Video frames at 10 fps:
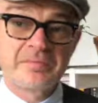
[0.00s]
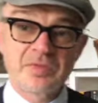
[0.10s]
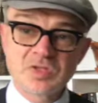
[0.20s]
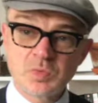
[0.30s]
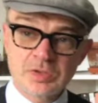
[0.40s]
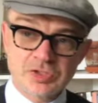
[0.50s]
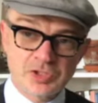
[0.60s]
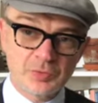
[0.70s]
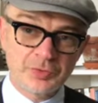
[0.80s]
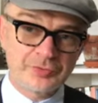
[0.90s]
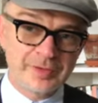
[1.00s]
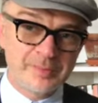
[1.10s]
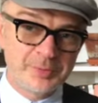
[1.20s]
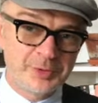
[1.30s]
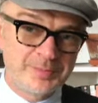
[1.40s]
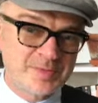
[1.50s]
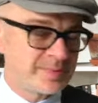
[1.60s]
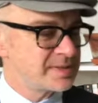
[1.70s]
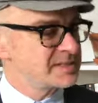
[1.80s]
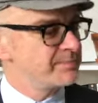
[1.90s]
There's 1, 2 or 3 blooms
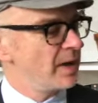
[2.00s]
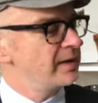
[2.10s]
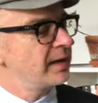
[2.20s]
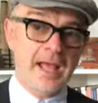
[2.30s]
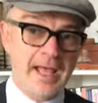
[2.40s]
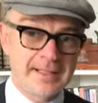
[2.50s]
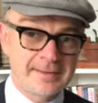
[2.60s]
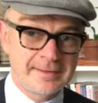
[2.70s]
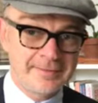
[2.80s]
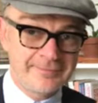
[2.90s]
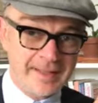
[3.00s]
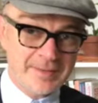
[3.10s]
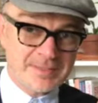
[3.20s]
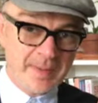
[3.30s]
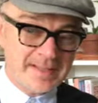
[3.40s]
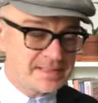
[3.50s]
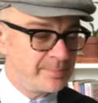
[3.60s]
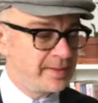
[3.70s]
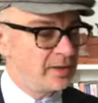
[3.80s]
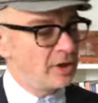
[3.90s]
per spike, and the flower spikes
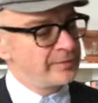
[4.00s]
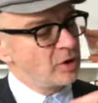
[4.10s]
appear on the